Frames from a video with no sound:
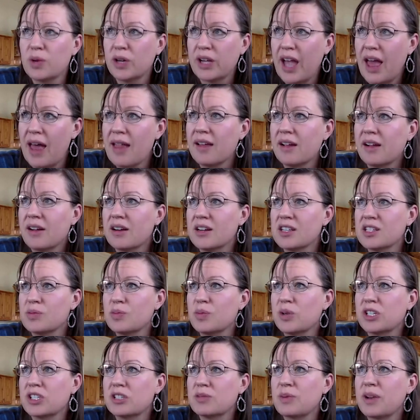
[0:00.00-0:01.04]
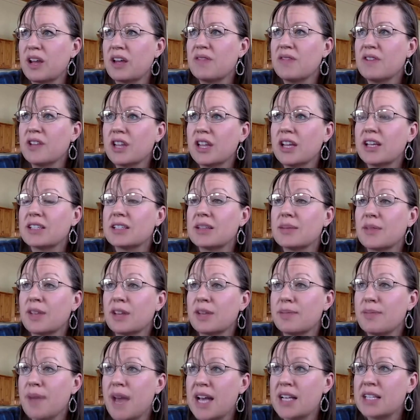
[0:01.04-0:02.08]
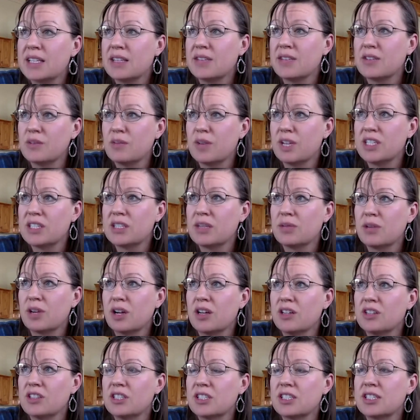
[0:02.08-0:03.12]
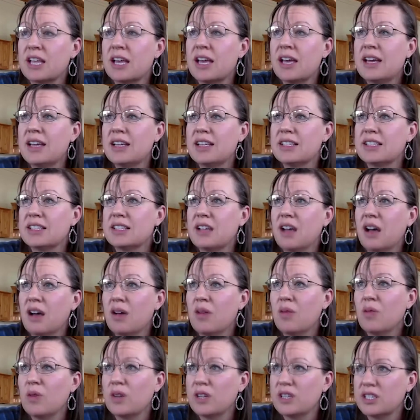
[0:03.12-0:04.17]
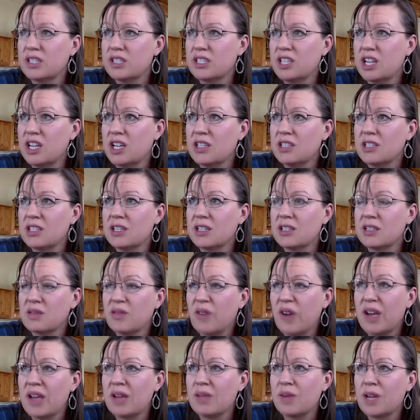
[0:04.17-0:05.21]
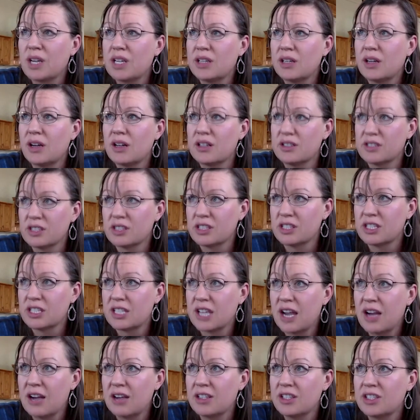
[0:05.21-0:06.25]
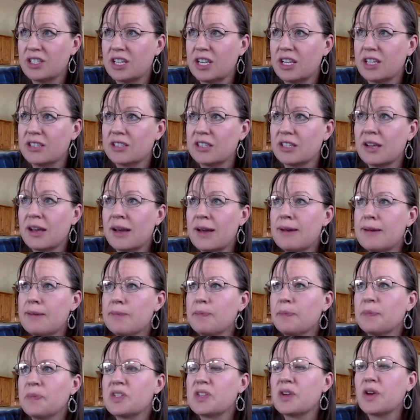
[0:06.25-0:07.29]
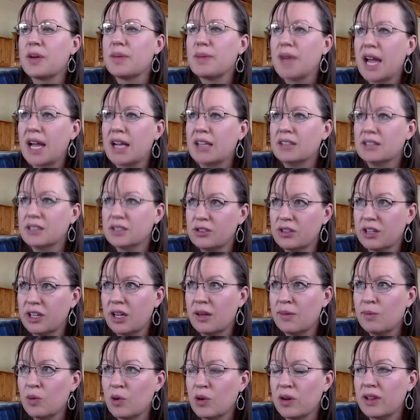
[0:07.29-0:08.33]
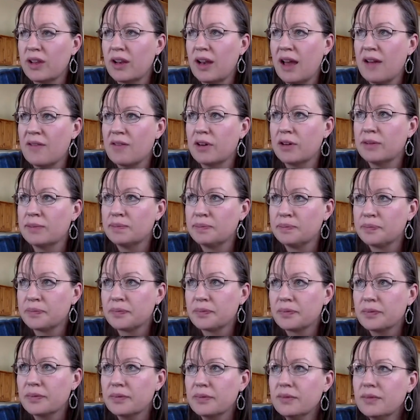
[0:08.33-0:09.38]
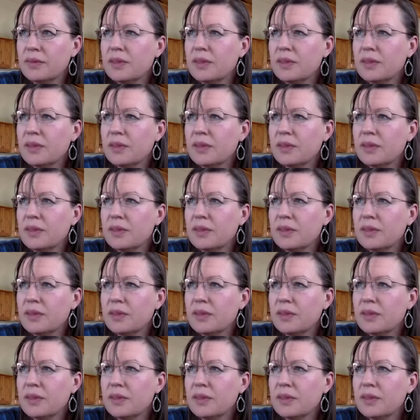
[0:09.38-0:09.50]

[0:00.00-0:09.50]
Vale's book, Alan Carr's books, but I feel like something massive in my subconscious does not want to change, and it's fighting my conscious desire to change. So I'm actually drinking more than ever.